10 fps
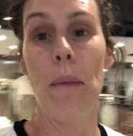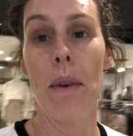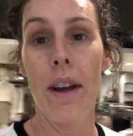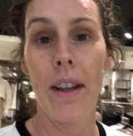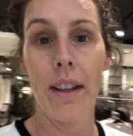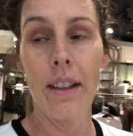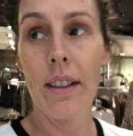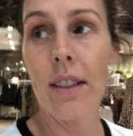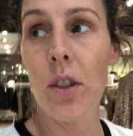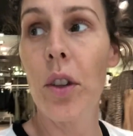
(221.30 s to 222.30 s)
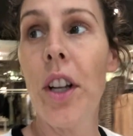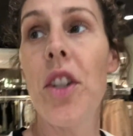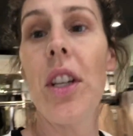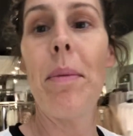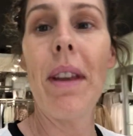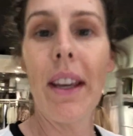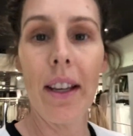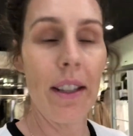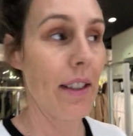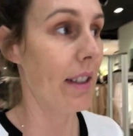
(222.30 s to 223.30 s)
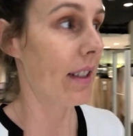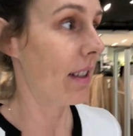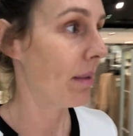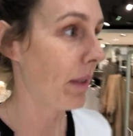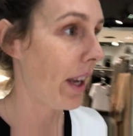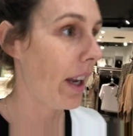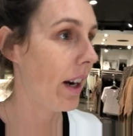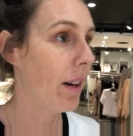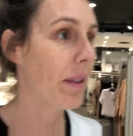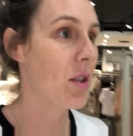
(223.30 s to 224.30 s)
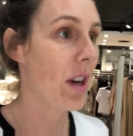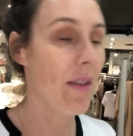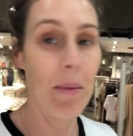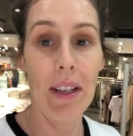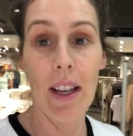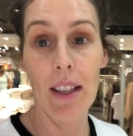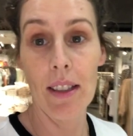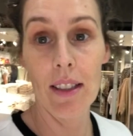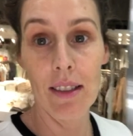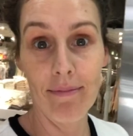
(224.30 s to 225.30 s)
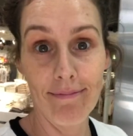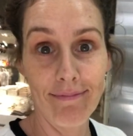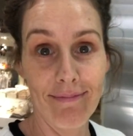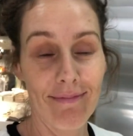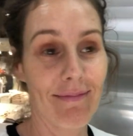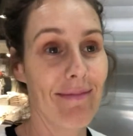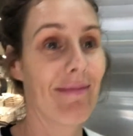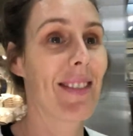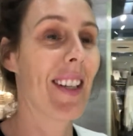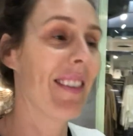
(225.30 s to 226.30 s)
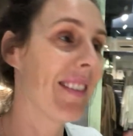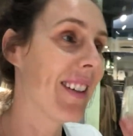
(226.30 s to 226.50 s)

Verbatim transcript: bought a scrunchie because my hair was driving me nuts. So,